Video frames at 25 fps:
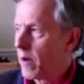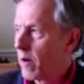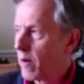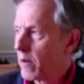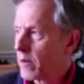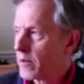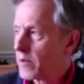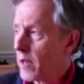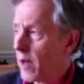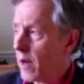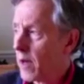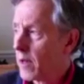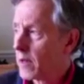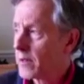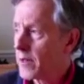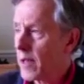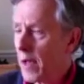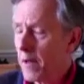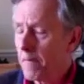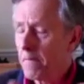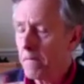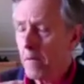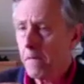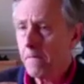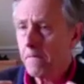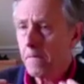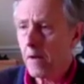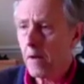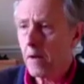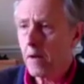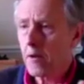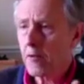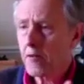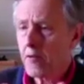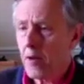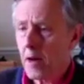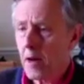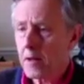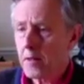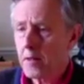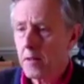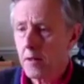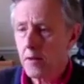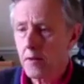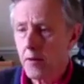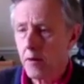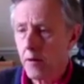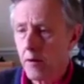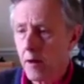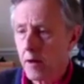neuroscience if they feel
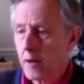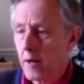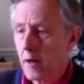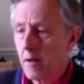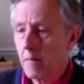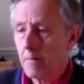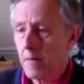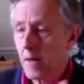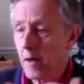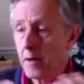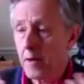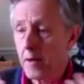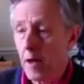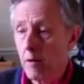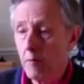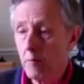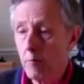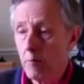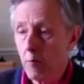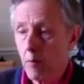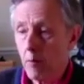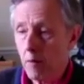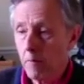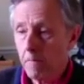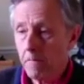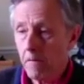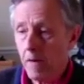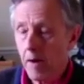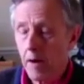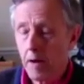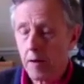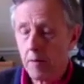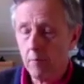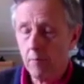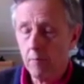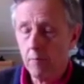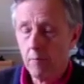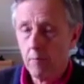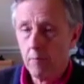attracted to it. If they don't, well, fine.